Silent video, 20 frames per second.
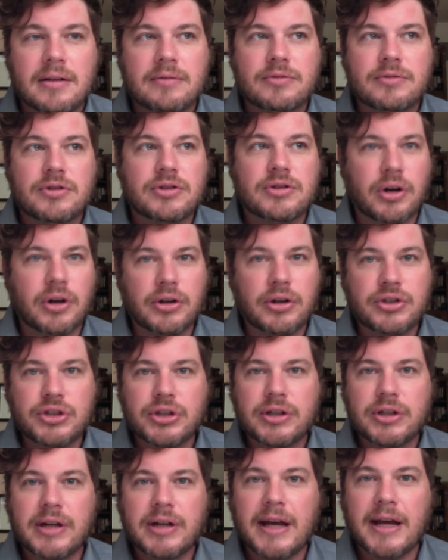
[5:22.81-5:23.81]
Search
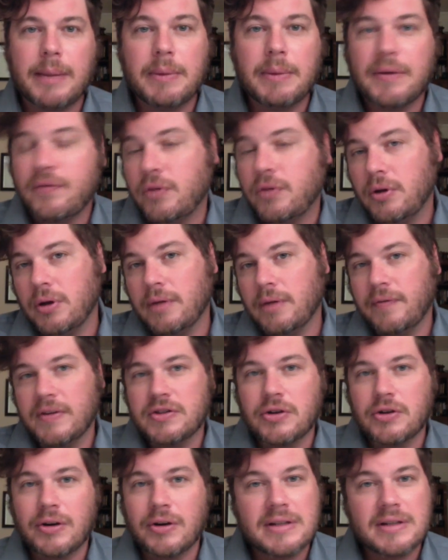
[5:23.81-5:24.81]
your name. If
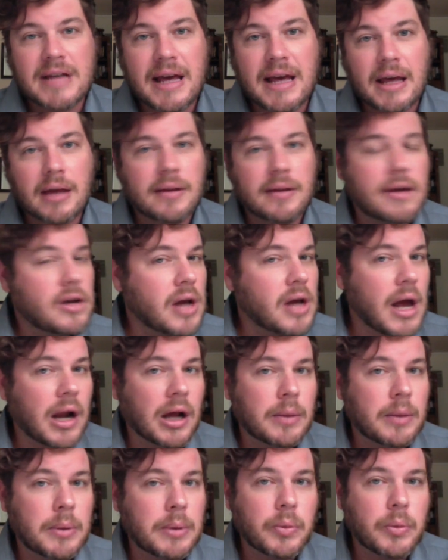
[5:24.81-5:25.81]
it's already taken, then you got to
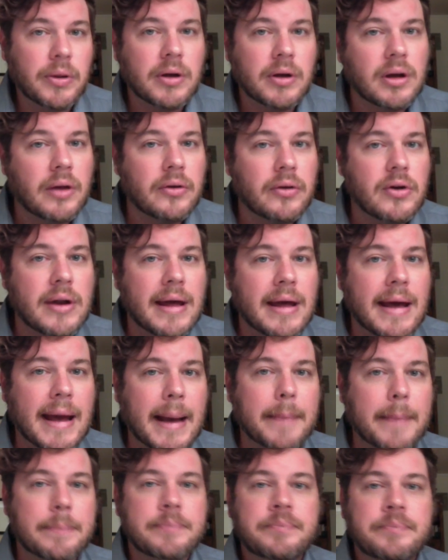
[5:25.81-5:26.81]
come up with another
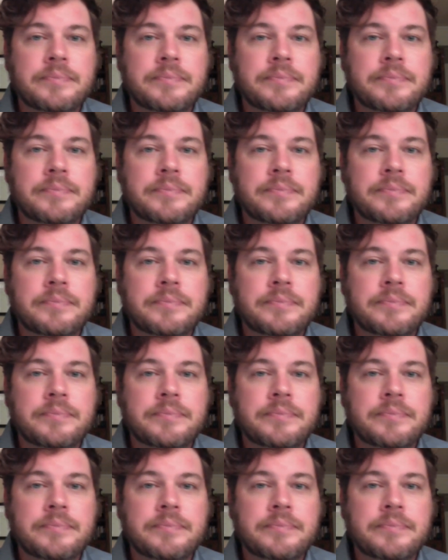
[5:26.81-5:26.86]
name.